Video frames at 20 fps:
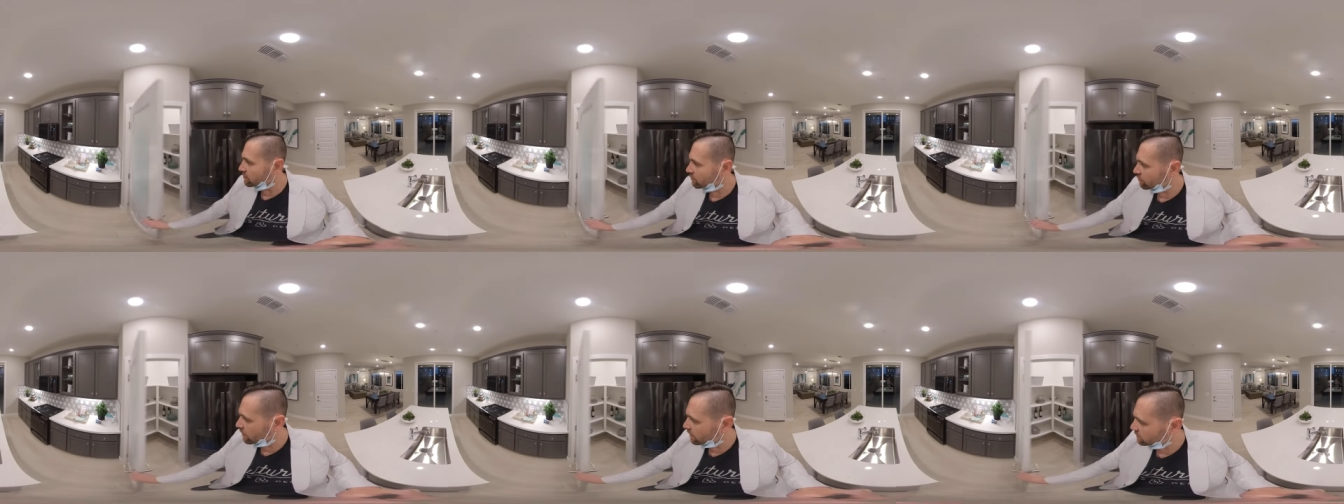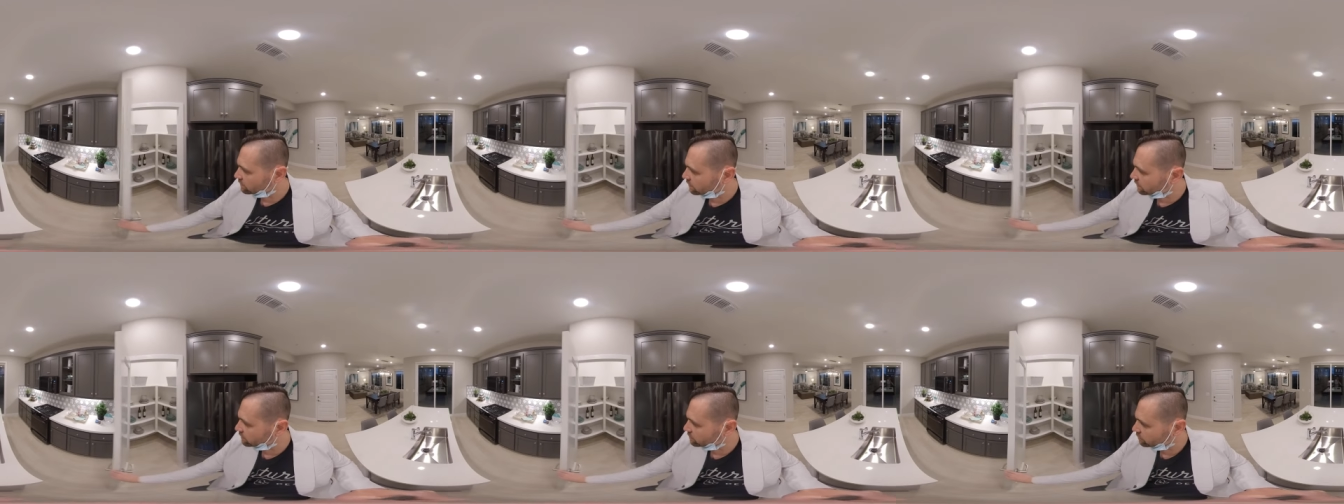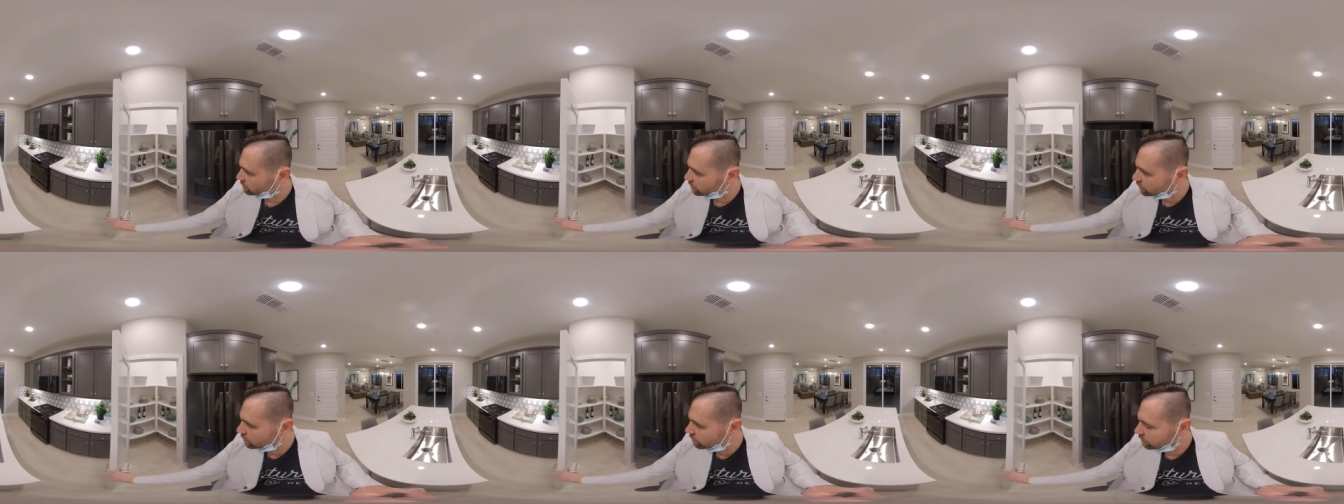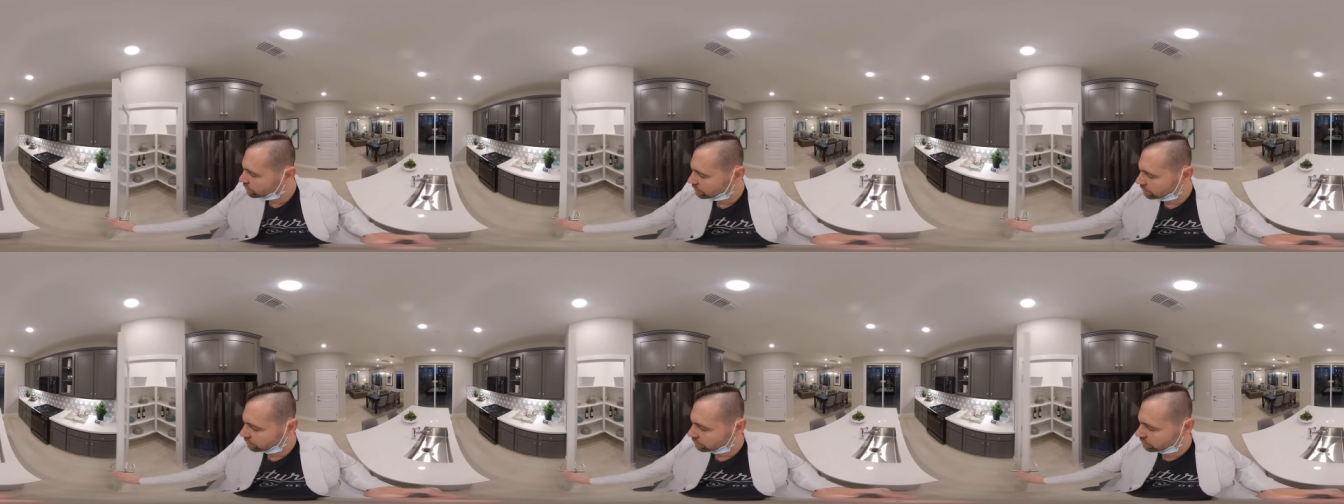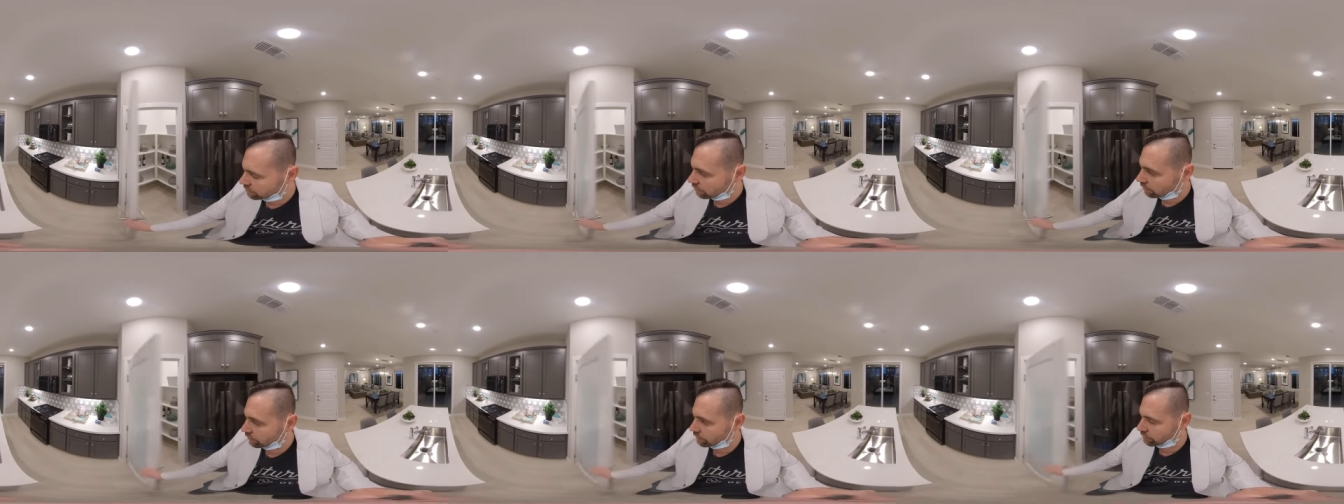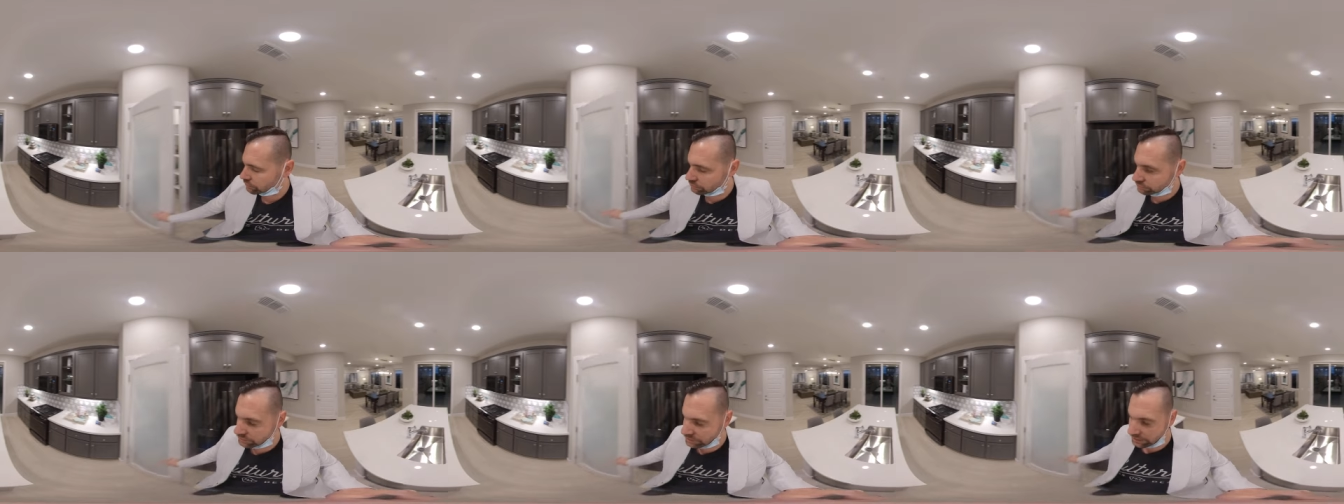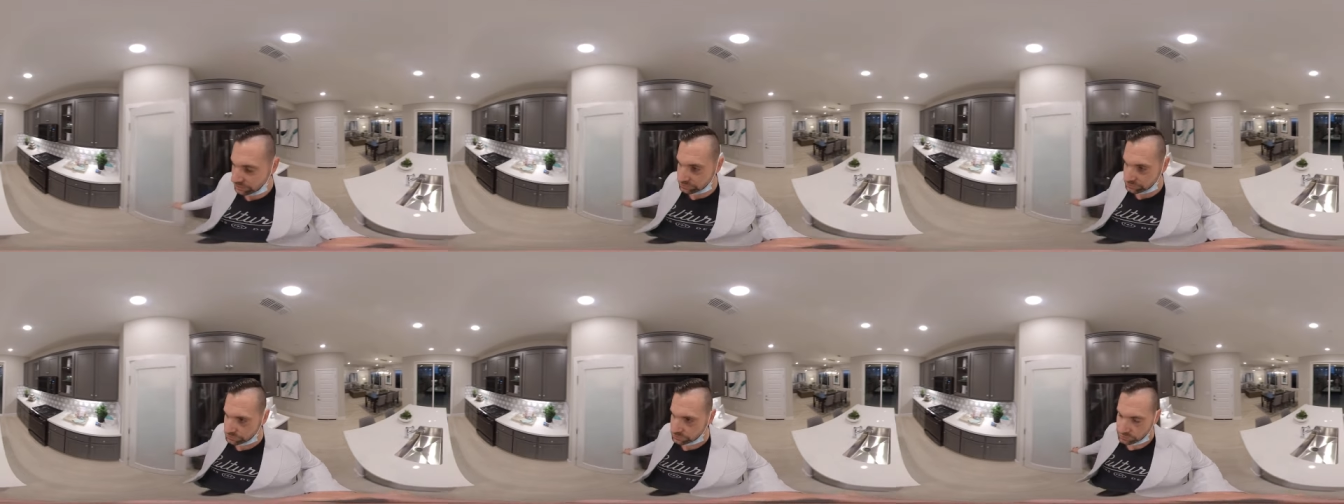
the Residence 2 is just over 2,000